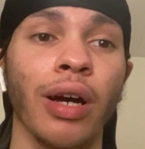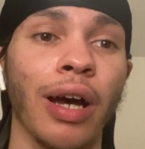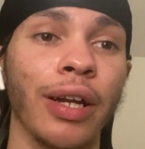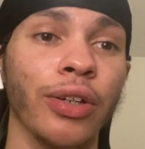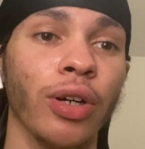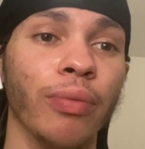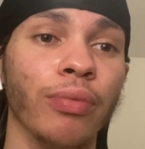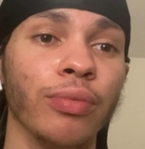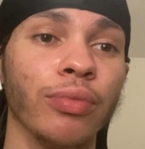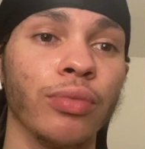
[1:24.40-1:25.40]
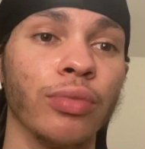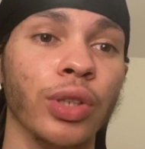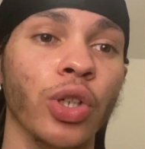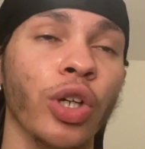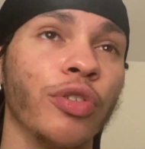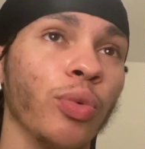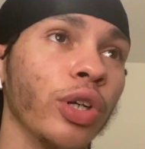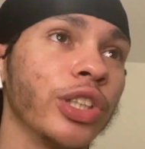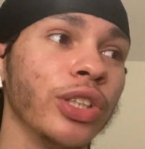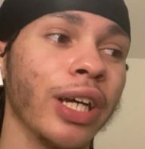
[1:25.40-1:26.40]
And, you know, if you
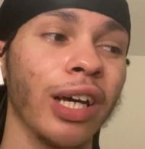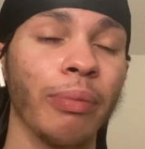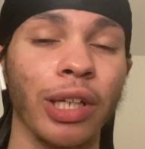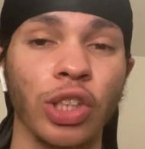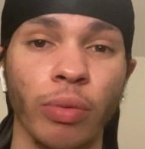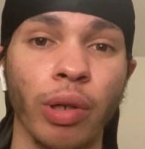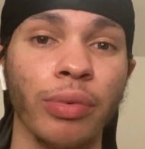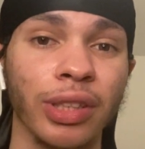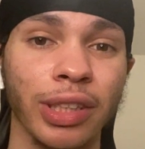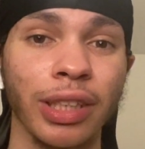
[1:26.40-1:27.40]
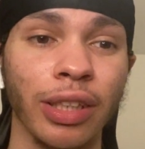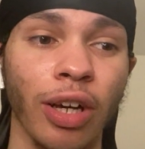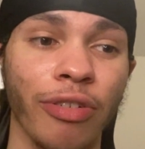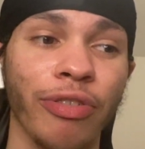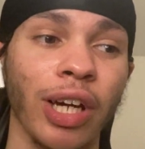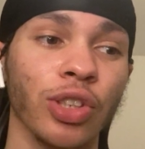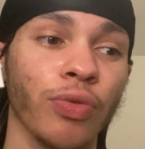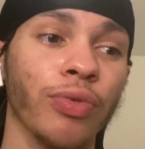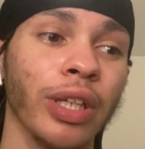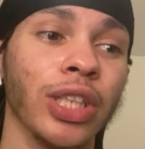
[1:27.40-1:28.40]
watch a United match, you can probably see the effects
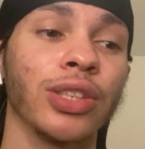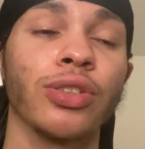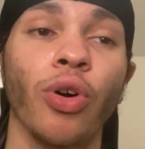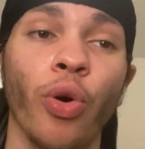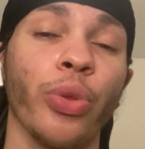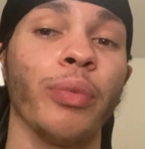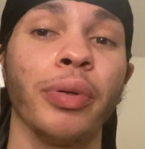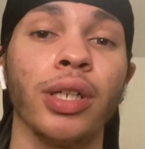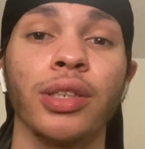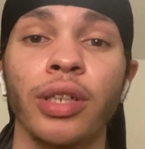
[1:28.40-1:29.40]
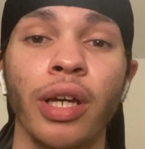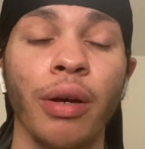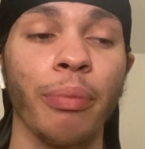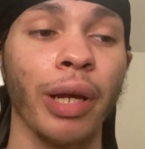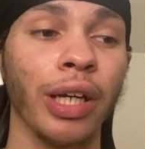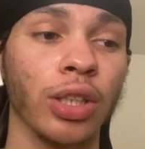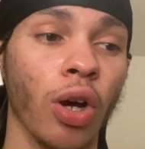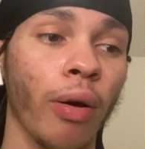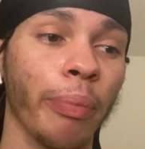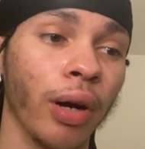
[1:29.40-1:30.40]
of this on the pitch. Players
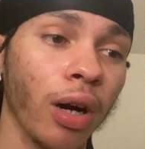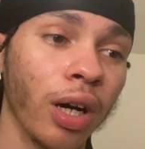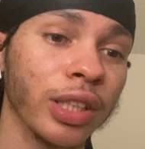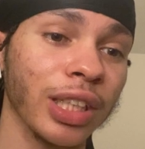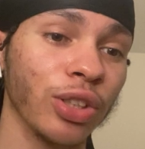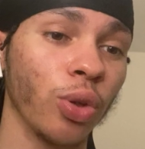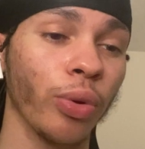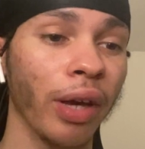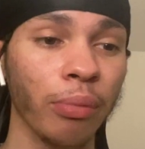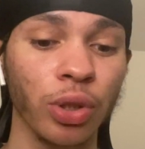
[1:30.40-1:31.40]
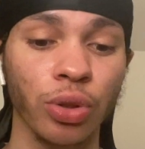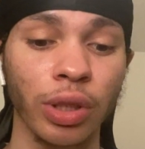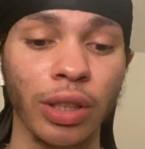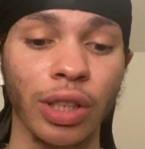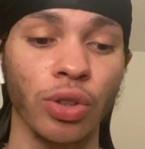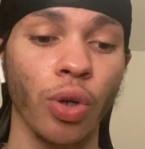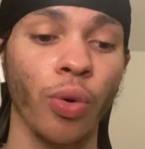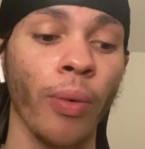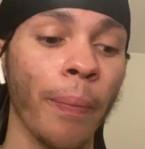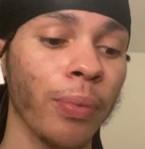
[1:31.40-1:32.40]
can't pass. There's no chemistry. There's
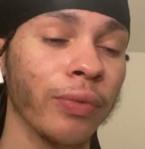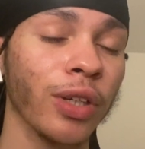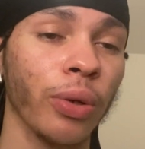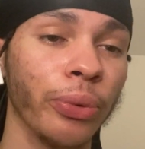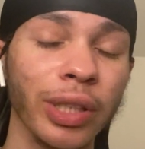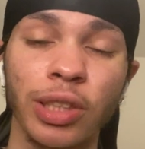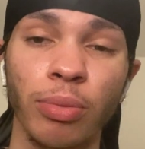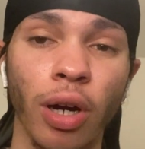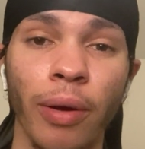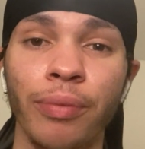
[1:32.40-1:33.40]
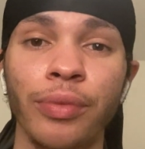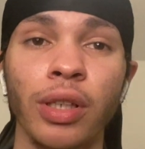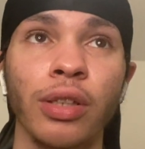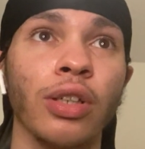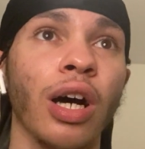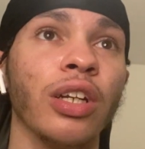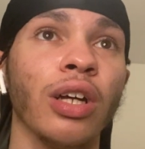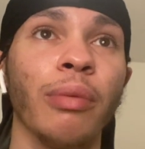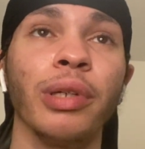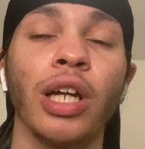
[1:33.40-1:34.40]
no charisma. And
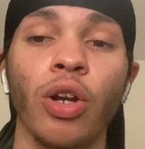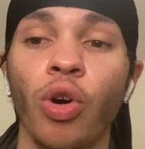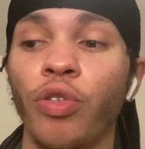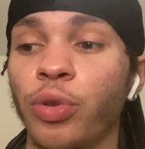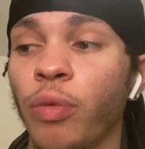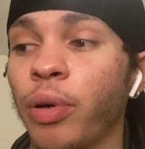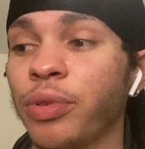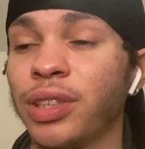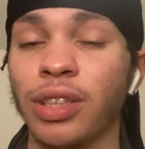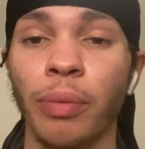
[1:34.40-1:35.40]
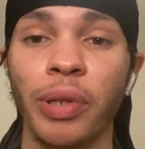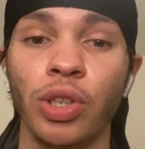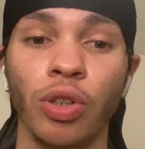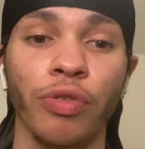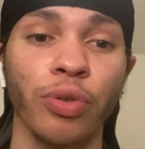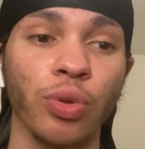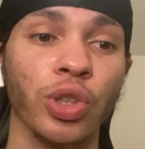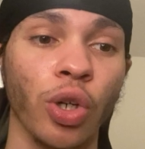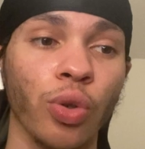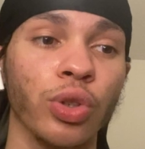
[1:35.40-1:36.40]
I mean, a lot of you have probably seen the picture of Phil
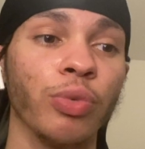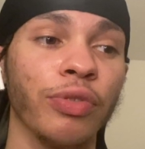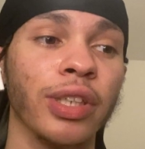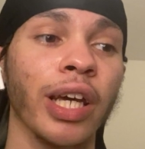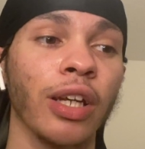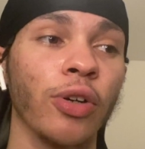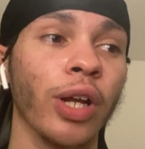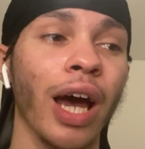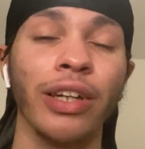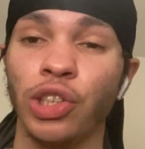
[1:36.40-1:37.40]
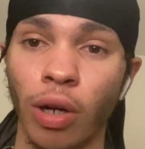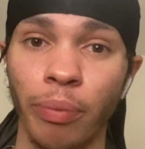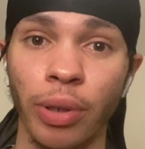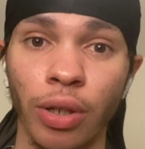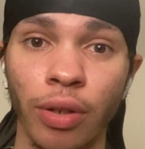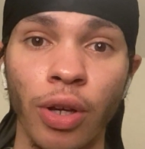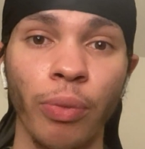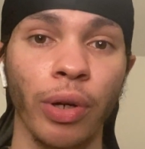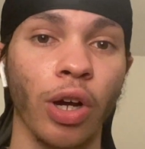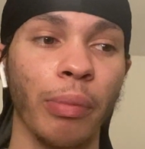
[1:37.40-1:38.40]
Jones with his head held high, jumping
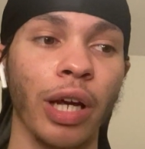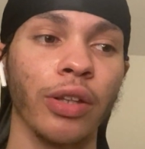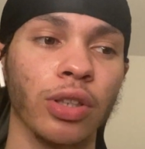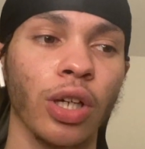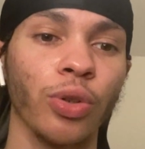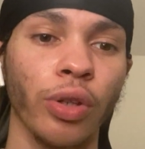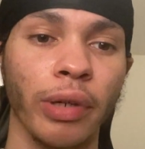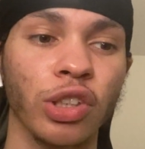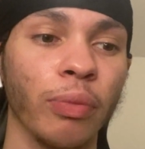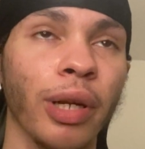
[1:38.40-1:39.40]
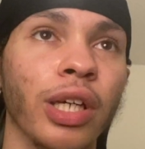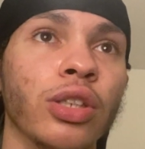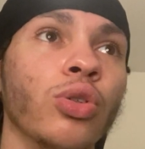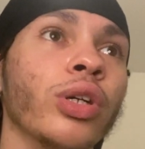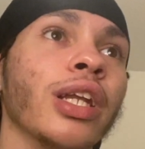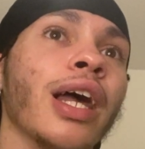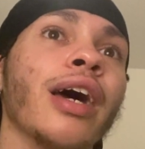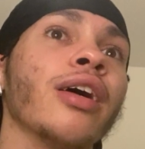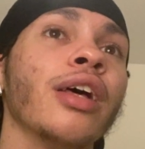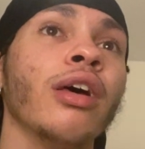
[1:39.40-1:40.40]
and coming out the tunnel. The rest of the players looking
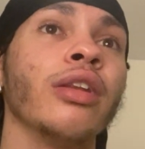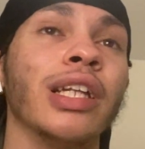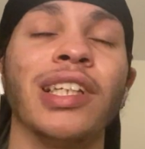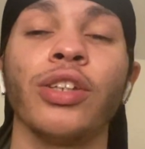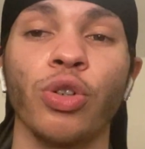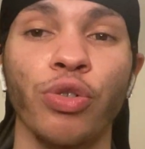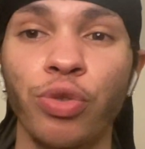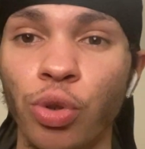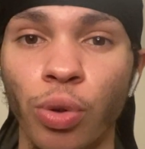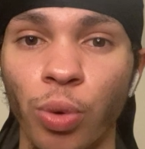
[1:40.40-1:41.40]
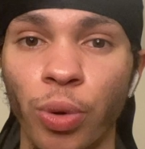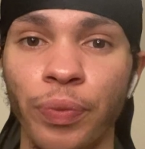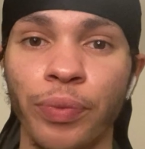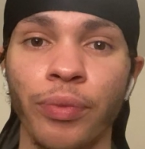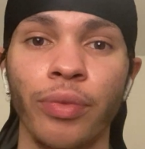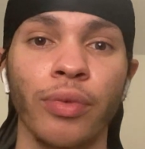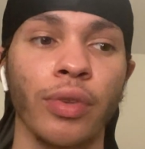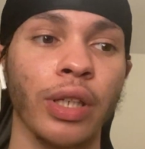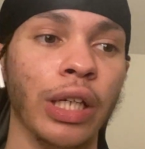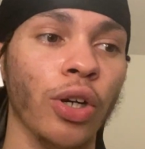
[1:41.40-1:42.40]
like they're attending a funeral.
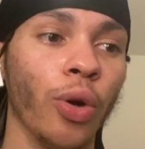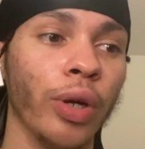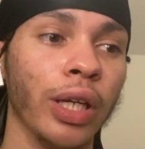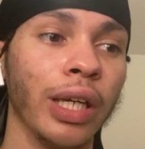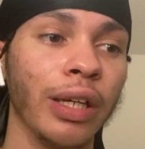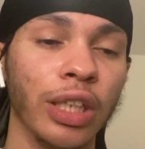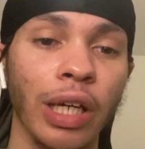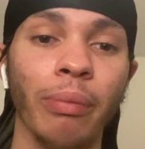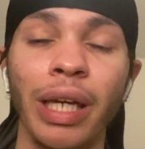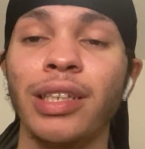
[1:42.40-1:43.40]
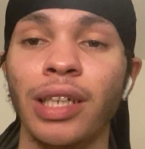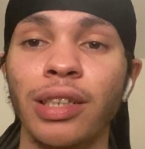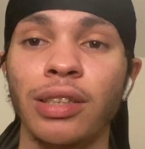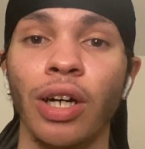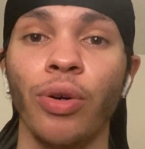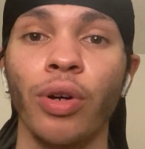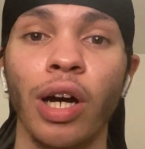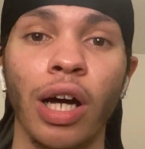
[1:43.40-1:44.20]
You know, it makes sense now.